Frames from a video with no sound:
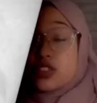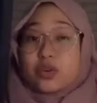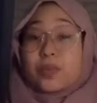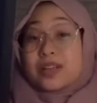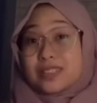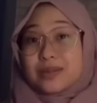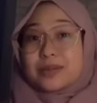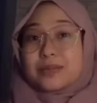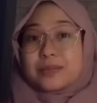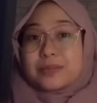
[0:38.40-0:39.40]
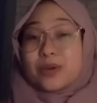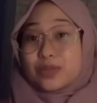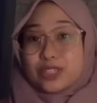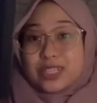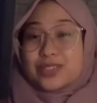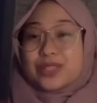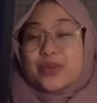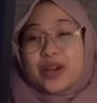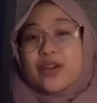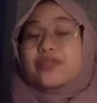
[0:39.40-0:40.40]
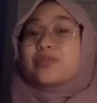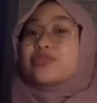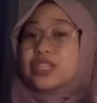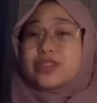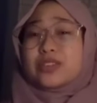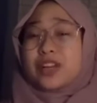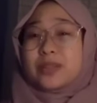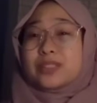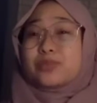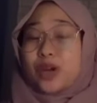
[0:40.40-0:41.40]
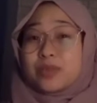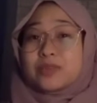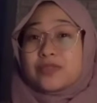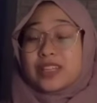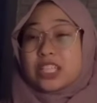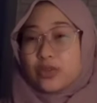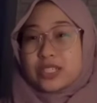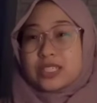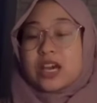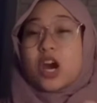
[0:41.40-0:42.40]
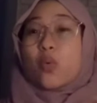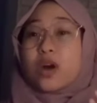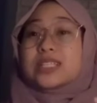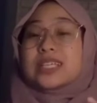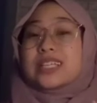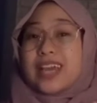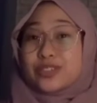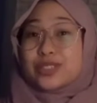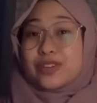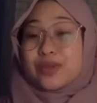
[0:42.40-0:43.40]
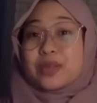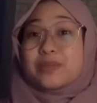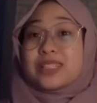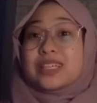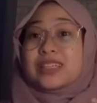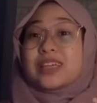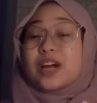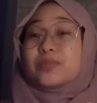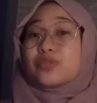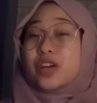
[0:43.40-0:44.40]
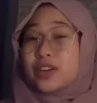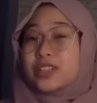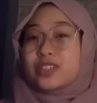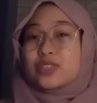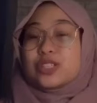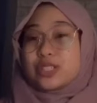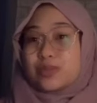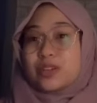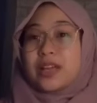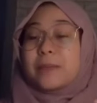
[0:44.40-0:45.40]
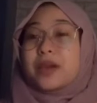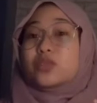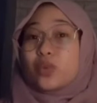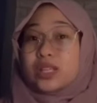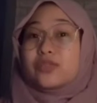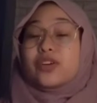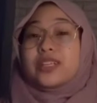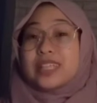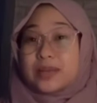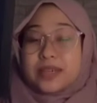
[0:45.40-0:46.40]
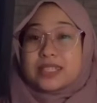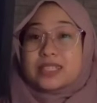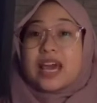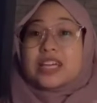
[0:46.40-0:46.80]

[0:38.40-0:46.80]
So plastic pollution is today one of the most serious environmental problems affecting the oceans. Once in the natural environment, plastic can take up to 500 years to disappear and impacts wildlife on a daily basis.